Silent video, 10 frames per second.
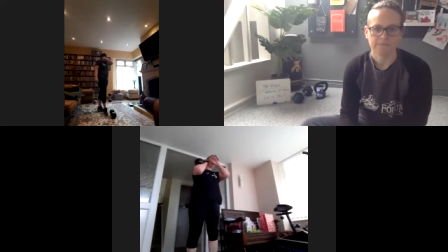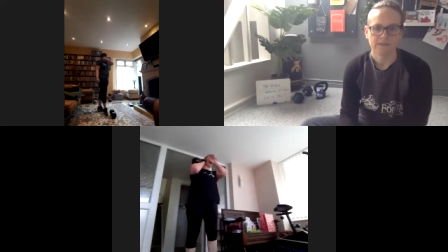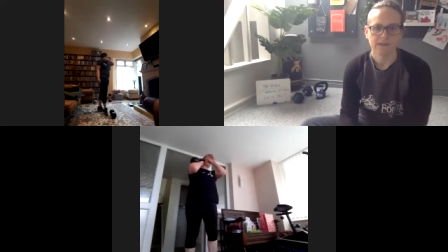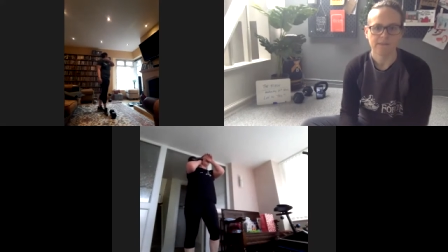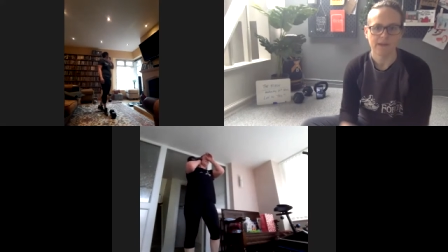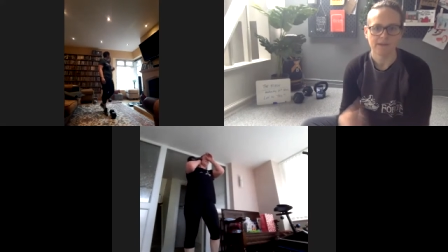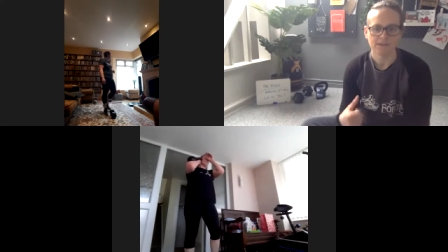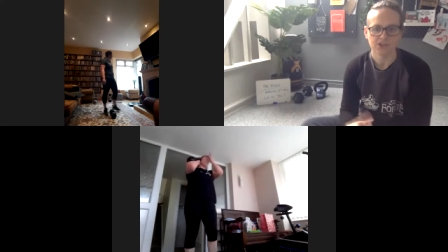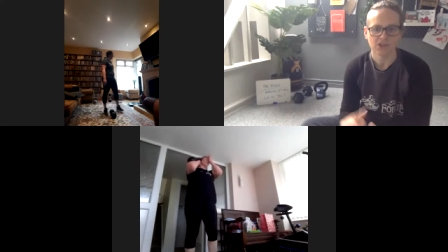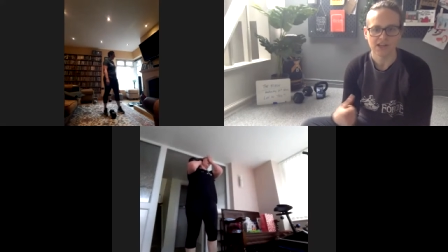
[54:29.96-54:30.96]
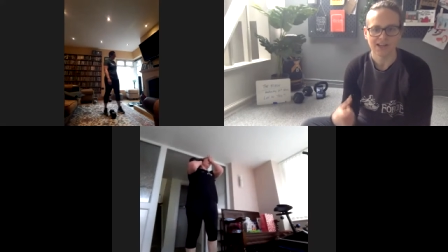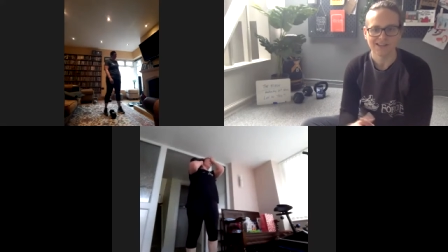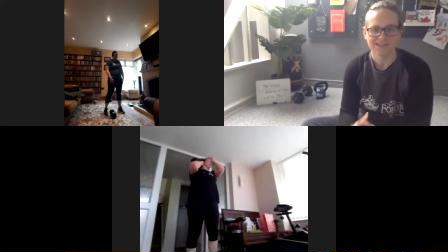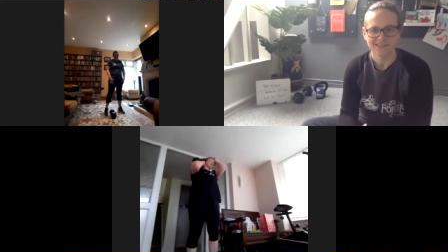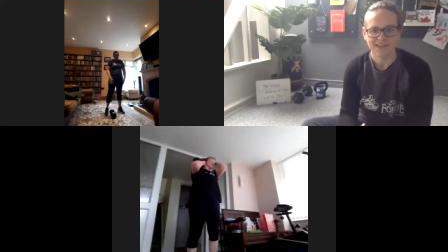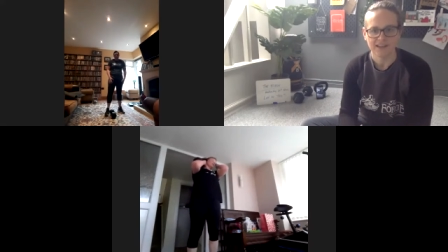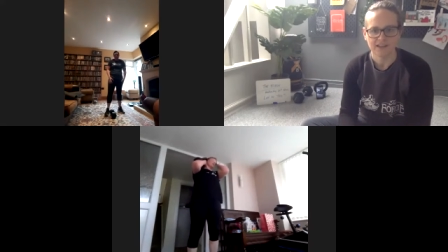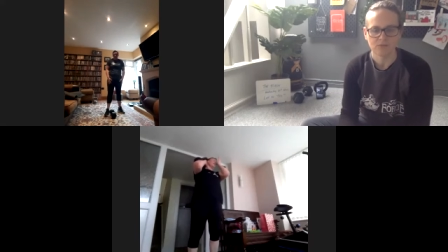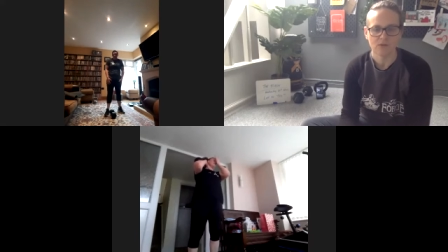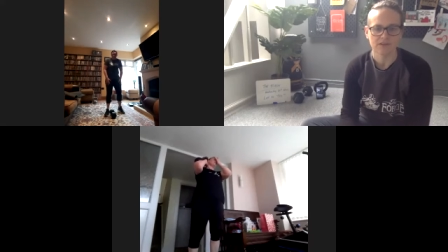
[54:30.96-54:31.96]
Right, Pamela, straight in, cycle
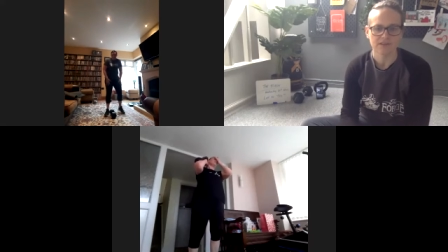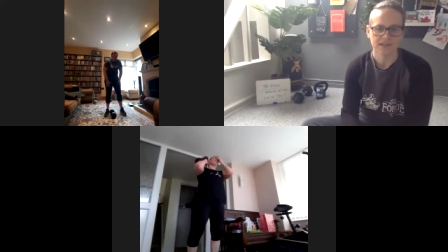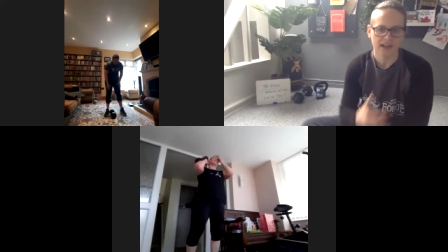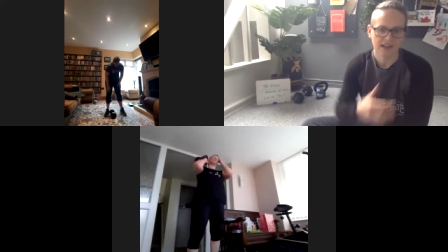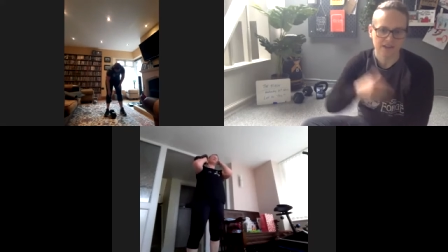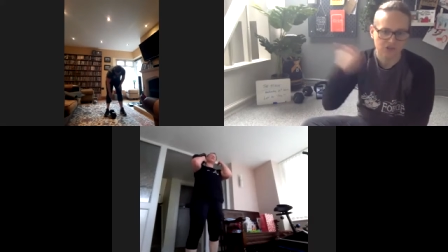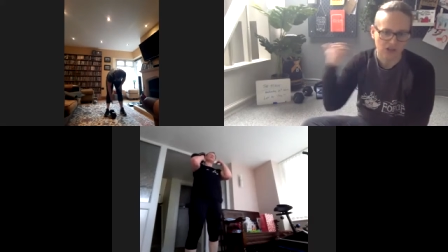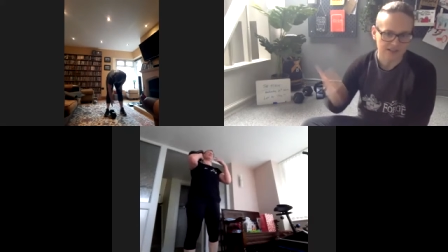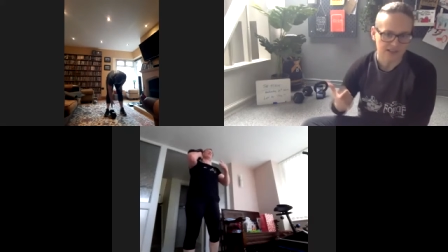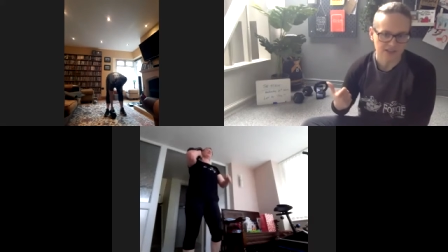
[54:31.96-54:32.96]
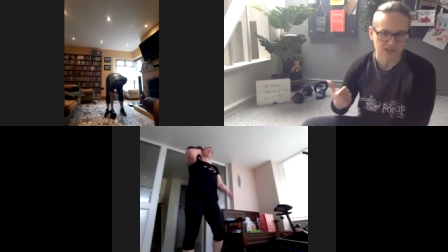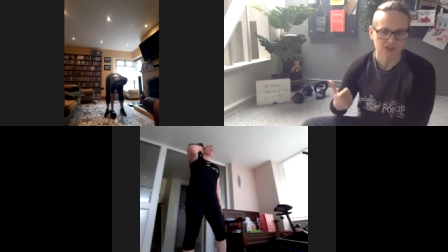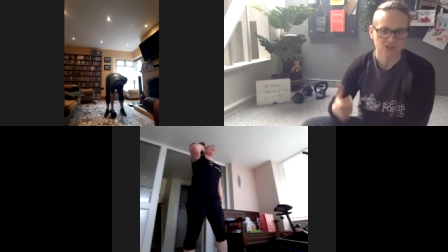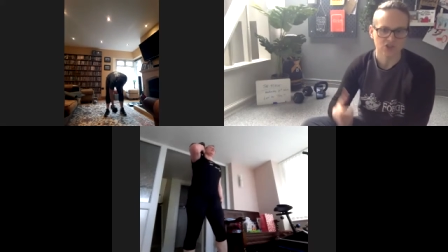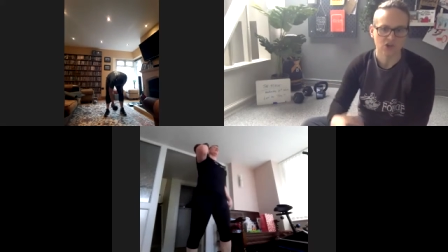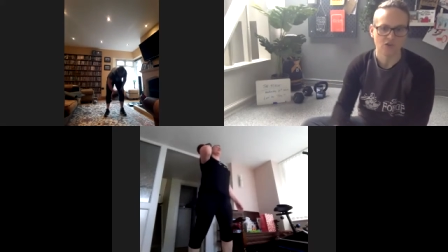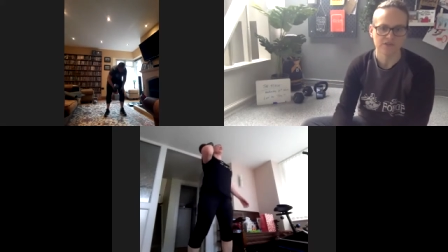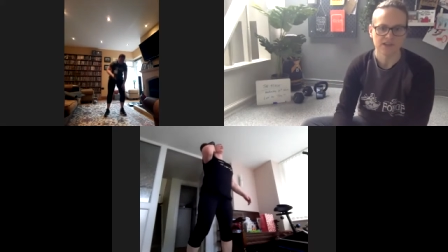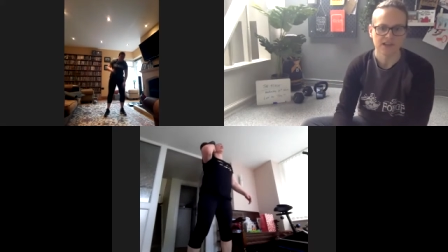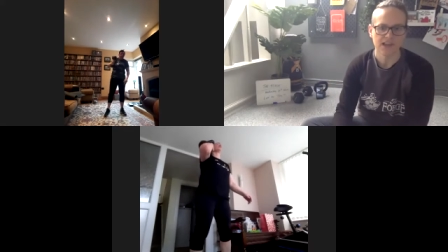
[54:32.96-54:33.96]
on one side, transition straight
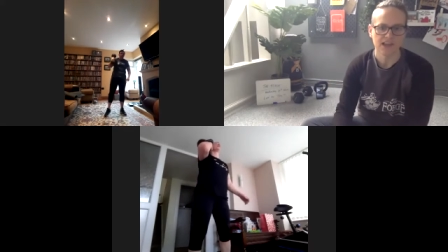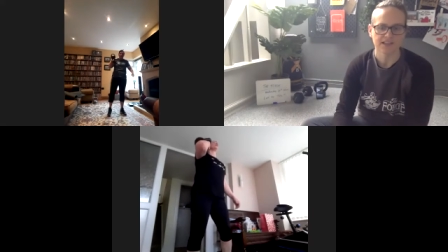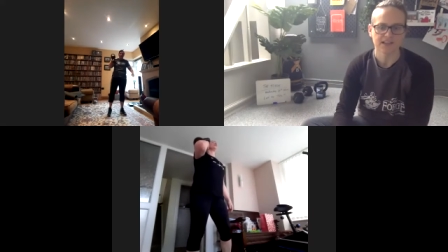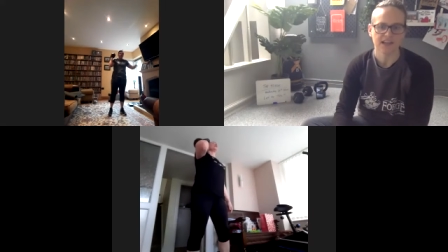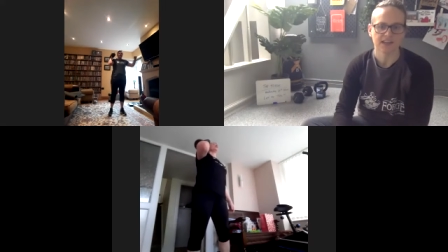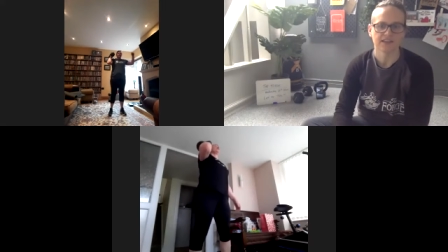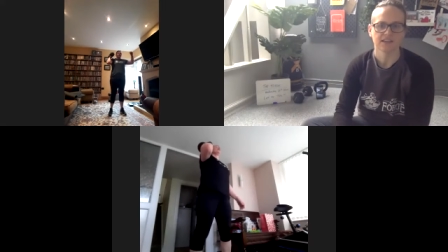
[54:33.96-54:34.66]
over to the next side.